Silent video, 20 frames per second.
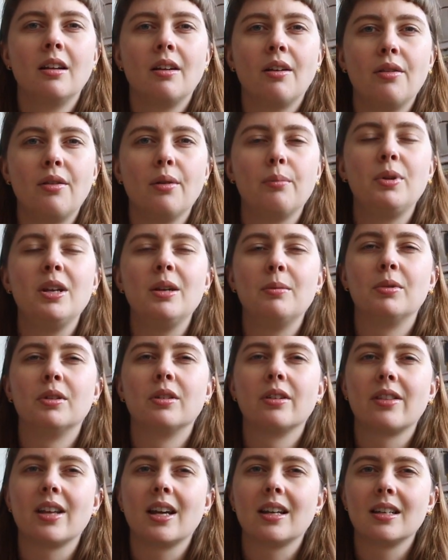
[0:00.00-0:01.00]
the
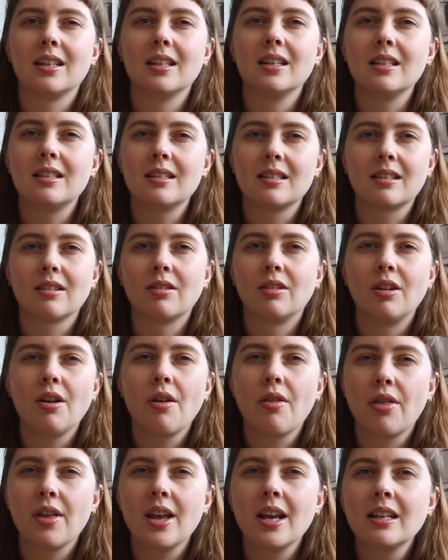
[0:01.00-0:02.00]
people that knits her
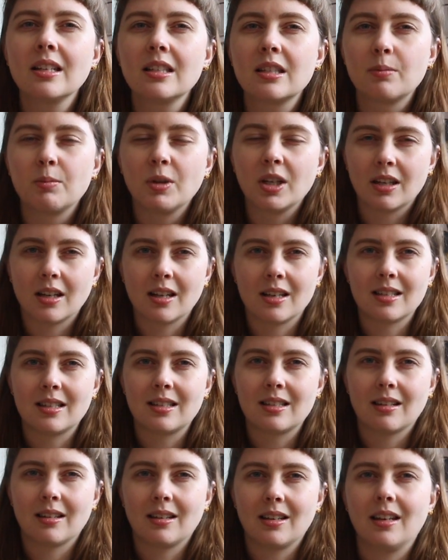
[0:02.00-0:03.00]
things,
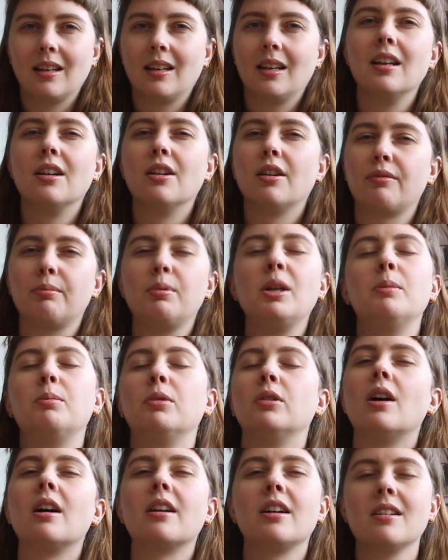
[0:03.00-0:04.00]
because enough
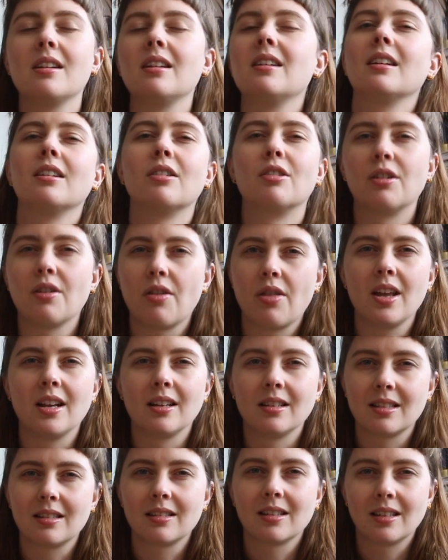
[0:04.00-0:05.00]
people are knitting her
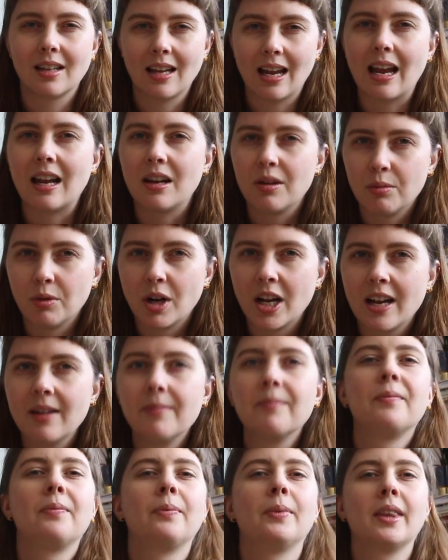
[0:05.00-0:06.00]
things
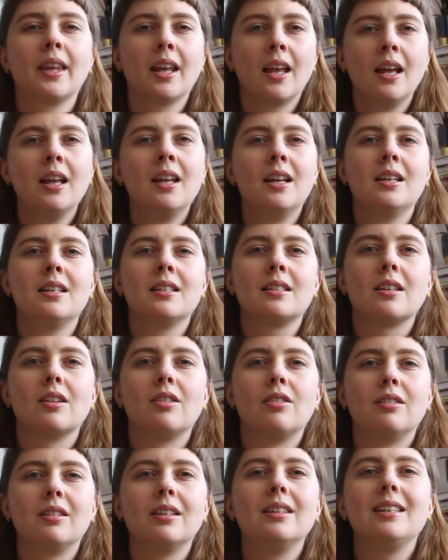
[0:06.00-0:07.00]
anyway.
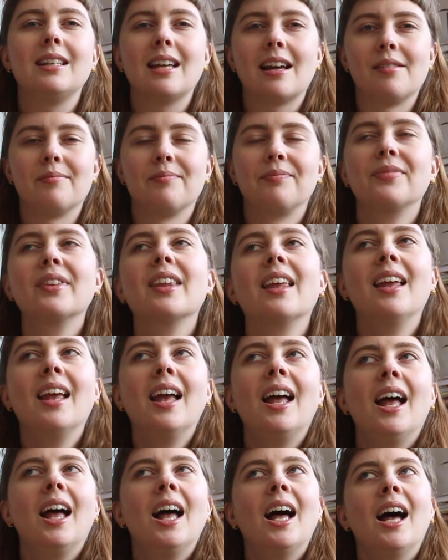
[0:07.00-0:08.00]
So yeah.
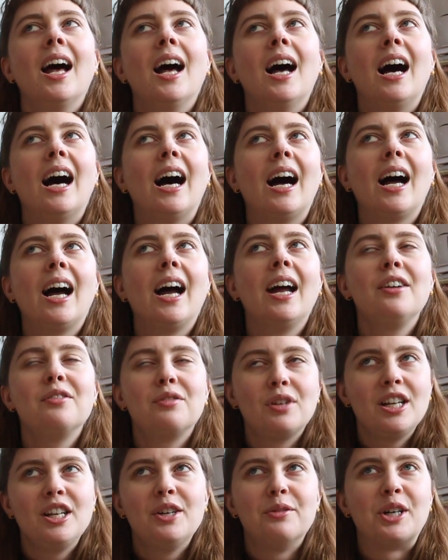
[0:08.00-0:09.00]
I
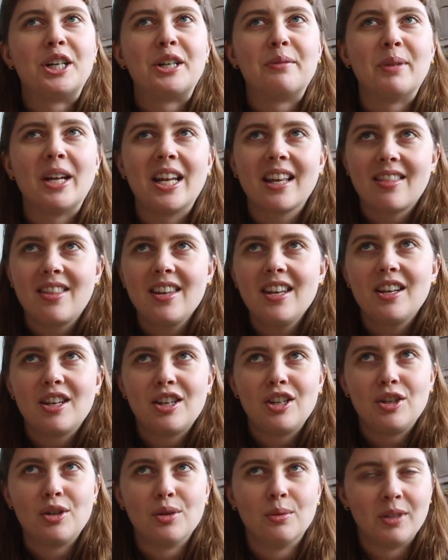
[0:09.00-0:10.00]
really want to make the
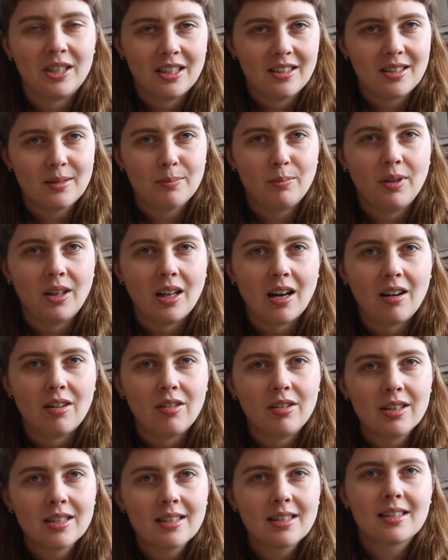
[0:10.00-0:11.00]
Cumulus
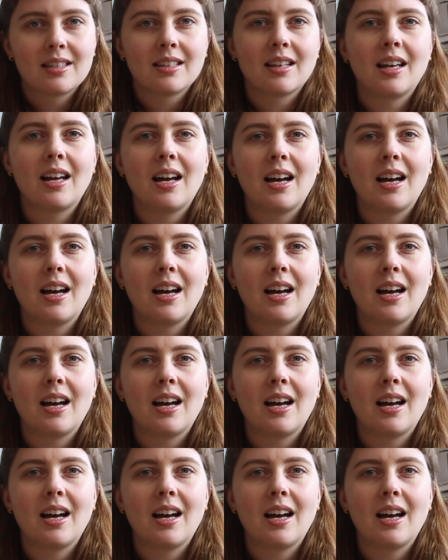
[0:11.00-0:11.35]
Blouse.